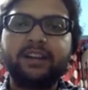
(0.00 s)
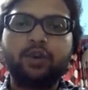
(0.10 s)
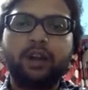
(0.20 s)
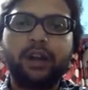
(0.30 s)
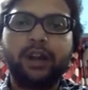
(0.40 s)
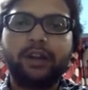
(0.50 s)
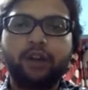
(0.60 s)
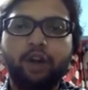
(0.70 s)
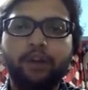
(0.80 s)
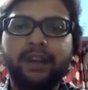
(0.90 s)
to
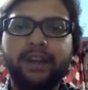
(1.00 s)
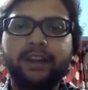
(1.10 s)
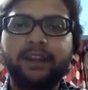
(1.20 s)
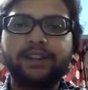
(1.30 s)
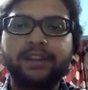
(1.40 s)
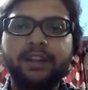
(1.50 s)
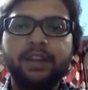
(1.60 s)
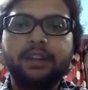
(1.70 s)
atomic energy.